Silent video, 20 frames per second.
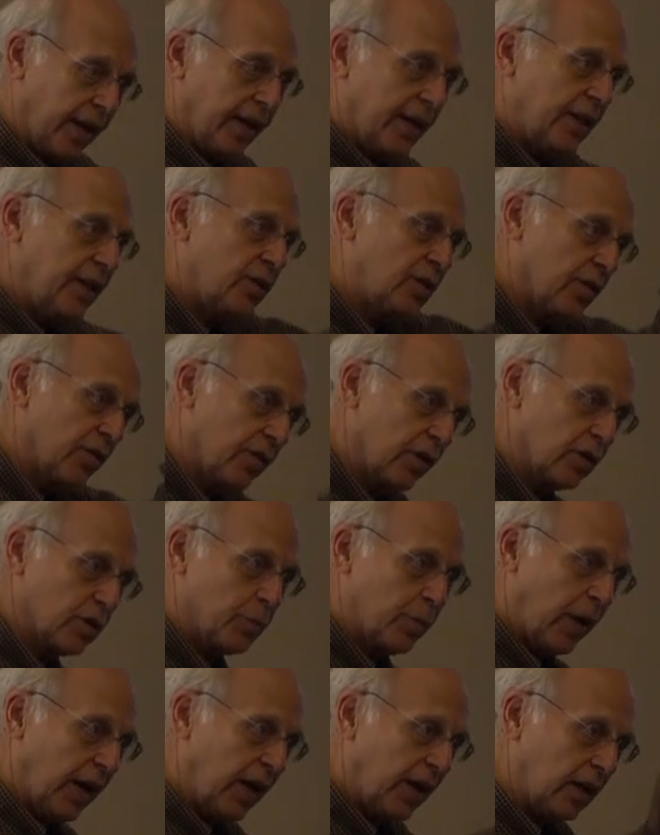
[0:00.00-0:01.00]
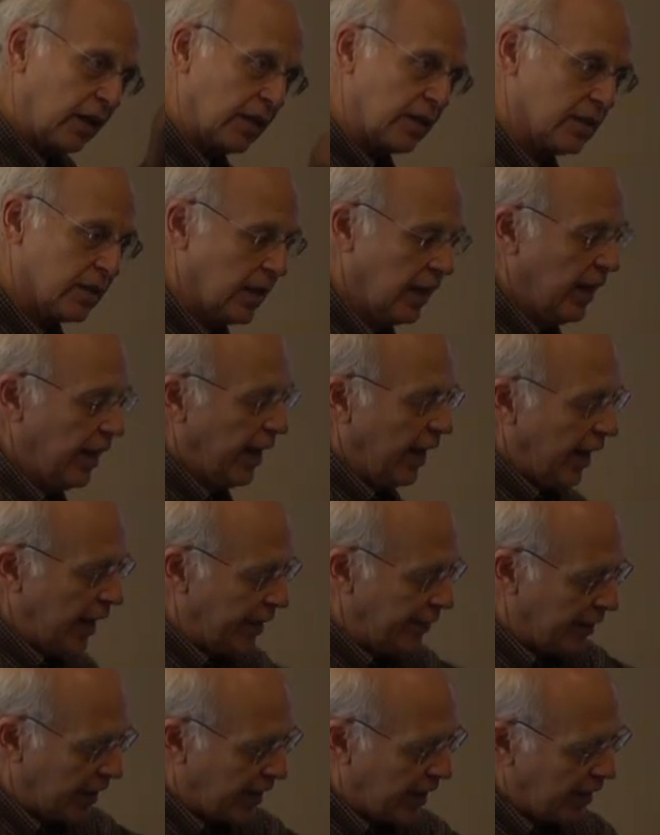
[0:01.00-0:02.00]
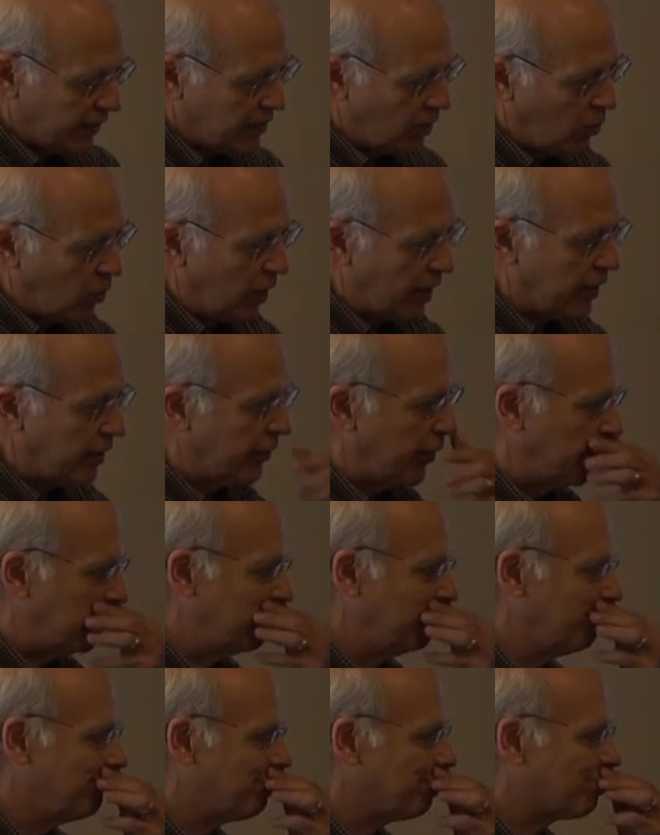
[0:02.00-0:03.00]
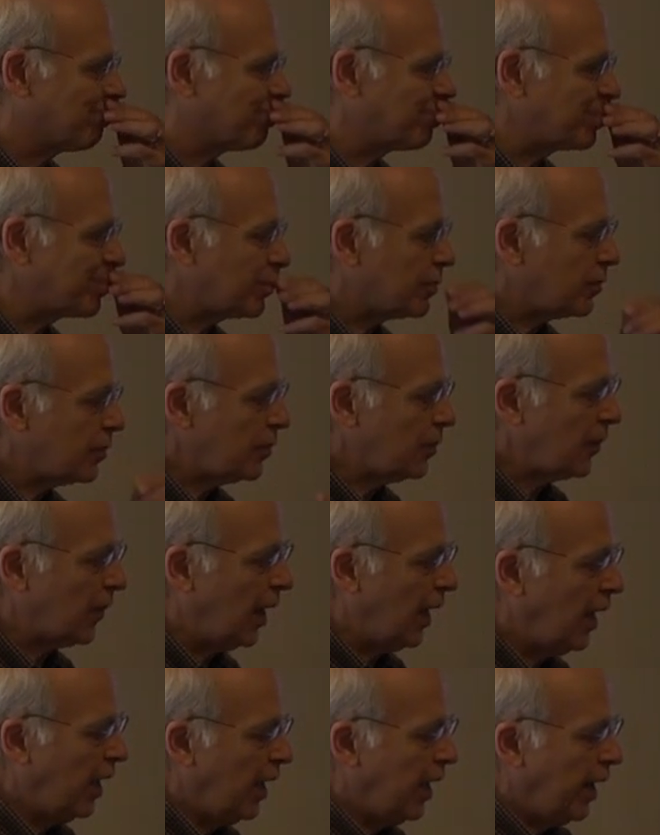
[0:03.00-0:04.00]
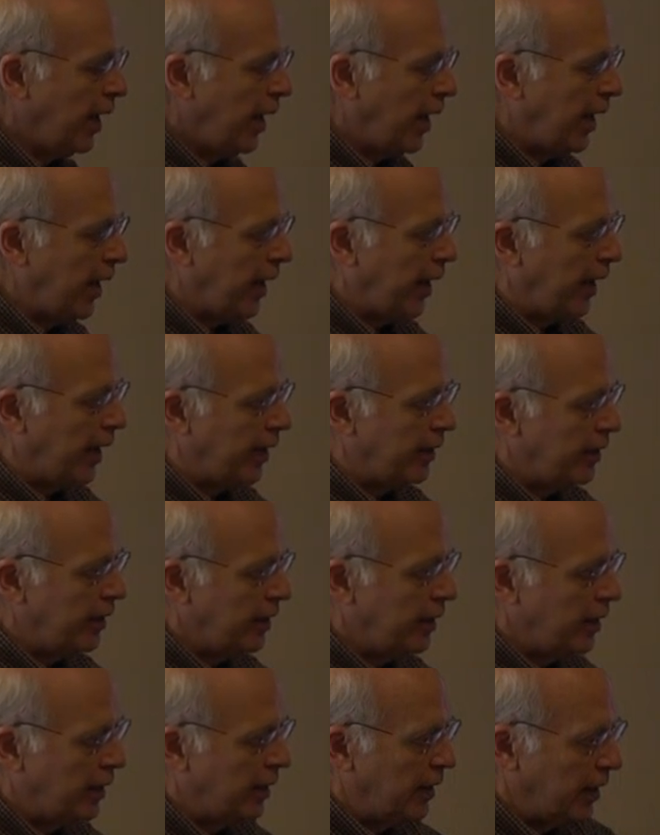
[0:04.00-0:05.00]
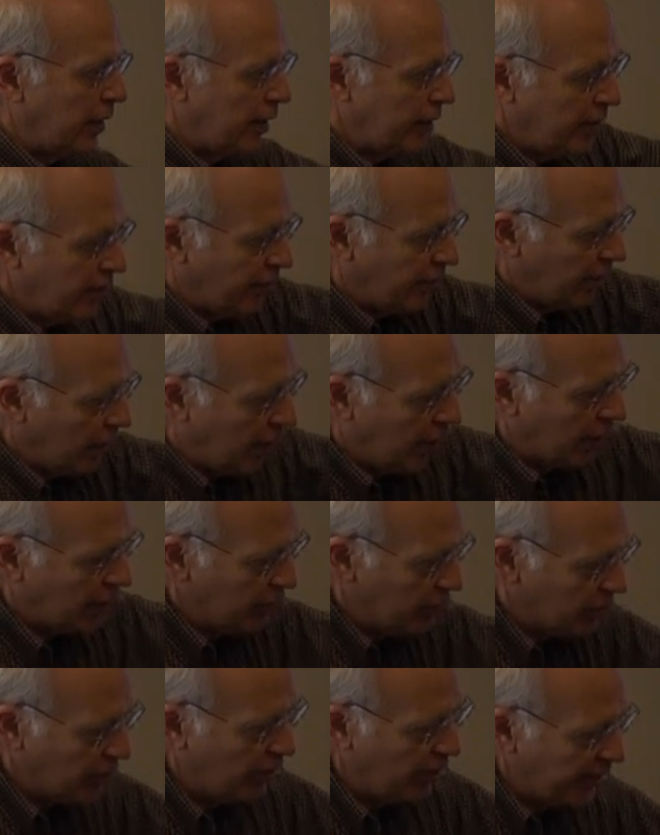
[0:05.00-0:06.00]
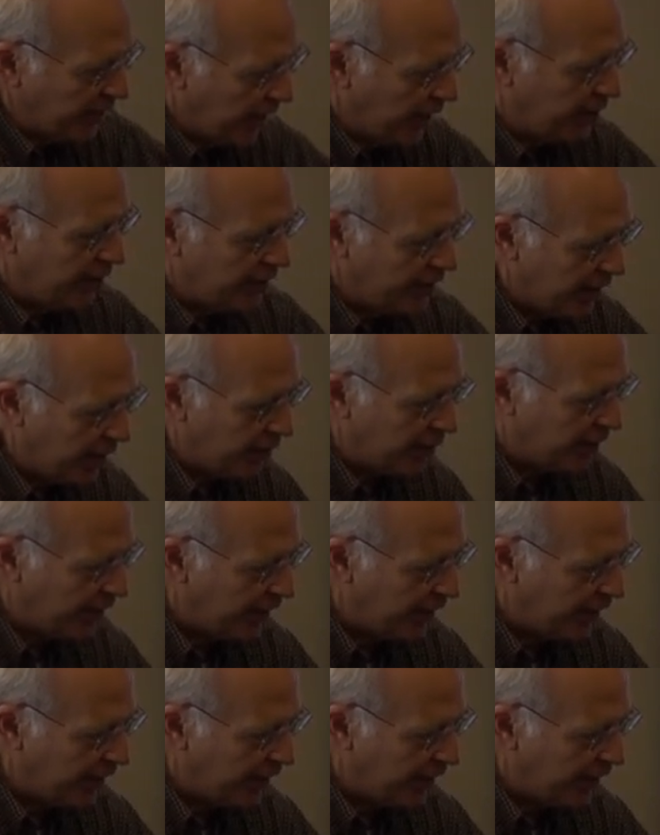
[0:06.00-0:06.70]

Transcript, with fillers: at each of those pilings, and they got to one of them. And uh, you know, the auger was going down and down